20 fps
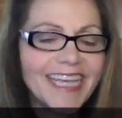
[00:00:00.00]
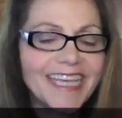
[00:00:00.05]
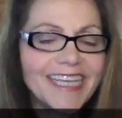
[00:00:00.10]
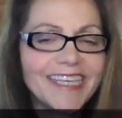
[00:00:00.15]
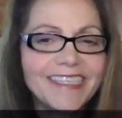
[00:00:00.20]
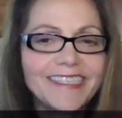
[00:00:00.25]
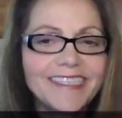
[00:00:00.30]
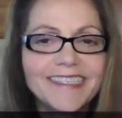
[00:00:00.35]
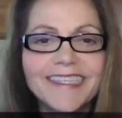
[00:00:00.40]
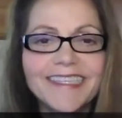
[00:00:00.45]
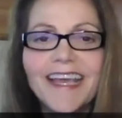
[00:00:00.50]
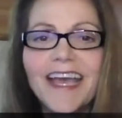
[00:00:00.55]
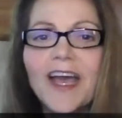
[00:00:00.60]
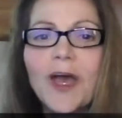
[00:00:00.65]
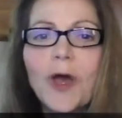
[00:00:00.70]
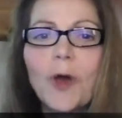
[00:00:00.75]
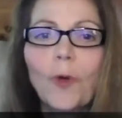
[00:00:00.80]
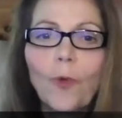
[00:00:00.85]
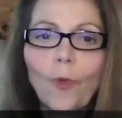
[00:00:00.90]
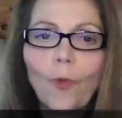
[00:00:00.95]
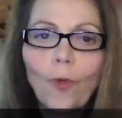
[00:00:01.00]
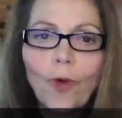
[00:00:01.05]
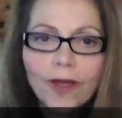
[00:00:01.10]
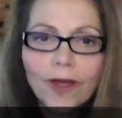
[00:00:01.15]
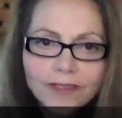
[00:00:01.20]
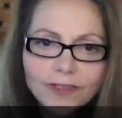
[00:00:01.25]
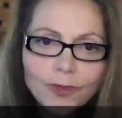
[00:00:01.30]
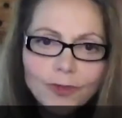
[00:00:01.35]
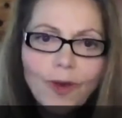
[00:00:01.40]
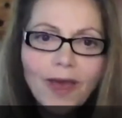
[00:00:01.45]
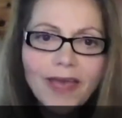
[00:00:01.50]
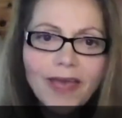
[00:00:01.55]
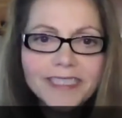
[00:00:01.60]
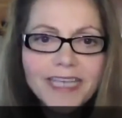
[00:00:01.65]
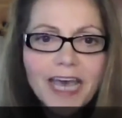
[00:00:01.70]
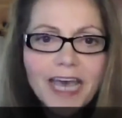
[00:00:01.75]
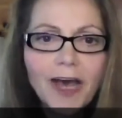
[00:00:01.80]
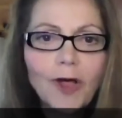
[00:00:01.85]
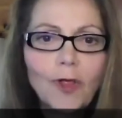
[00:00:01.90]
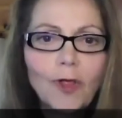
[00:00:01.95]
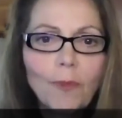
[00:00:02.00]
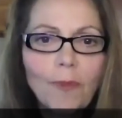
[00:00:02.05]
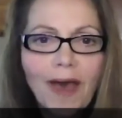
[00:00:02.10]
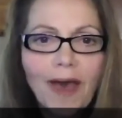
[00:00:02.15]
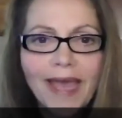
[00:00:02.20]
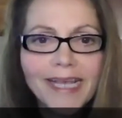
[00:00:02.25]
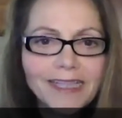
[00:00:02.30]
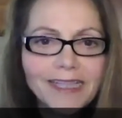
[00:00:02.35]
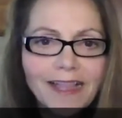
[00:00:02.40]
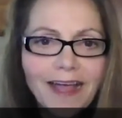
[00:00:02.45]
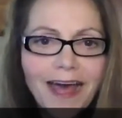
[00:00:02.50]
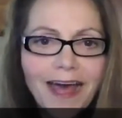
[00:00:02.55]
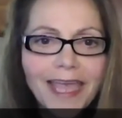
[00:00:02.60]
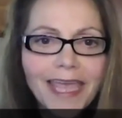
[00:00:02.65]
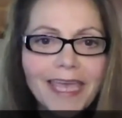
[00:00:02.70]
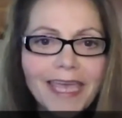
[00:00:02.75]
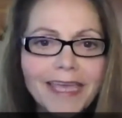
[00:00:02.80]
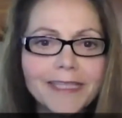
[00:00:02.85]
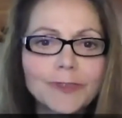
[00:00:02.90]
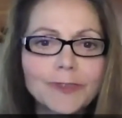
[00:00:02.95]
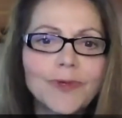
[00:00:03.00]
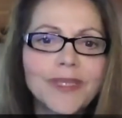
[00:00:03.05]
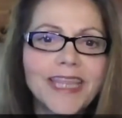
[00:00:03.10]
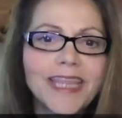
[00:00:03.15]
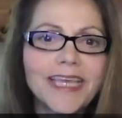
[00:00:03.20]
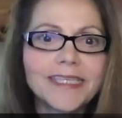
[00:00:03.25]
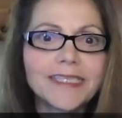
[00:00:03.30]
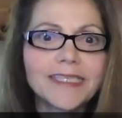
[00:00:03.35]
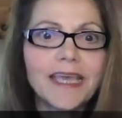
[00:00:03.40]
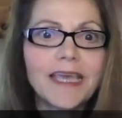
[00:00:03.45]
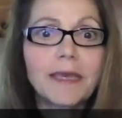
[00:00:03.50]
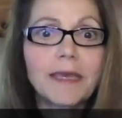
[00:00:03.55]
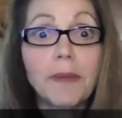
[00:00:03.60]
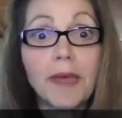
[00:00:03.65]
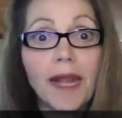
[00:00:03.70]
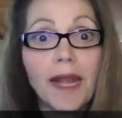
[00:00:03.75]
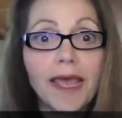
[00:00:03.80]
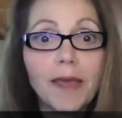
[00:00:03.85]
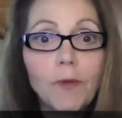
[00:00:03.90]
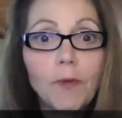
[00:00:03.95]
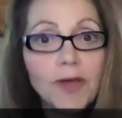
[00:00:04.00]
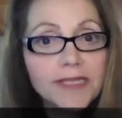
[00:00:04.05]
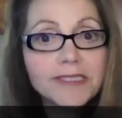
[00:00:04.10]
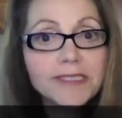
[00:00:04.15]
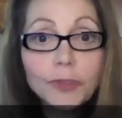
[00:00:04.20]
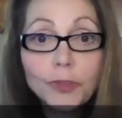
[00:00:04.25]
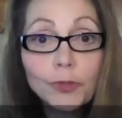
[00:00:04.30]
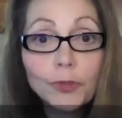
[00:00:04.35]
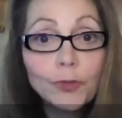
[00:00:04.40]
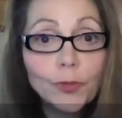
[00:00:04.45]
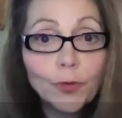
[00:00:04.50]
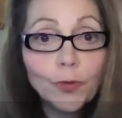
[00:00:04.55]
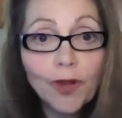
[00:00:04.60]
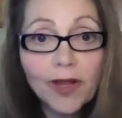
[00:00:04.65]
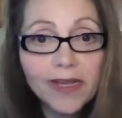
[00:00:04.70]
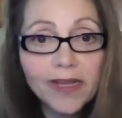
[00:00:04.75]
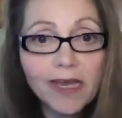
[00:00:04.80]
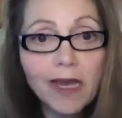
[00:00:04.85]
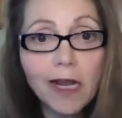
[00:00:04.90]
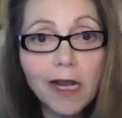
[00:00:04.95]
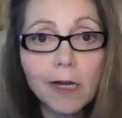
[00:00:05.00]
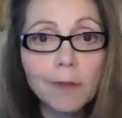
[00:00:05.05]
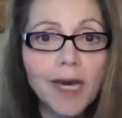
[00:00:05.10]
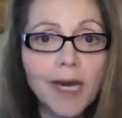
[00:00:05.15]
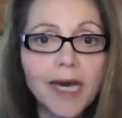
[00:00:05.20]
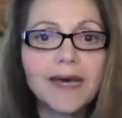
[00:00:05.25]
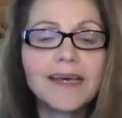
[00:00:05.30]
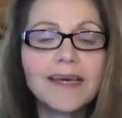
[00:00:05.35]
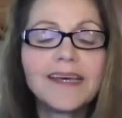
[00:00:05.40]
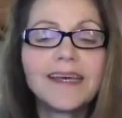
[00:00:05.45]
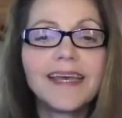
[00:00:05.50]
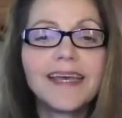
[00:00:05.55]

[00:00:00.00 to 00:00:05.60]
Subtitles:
is, what do I tell my clients when they say, but I went to Credit Karma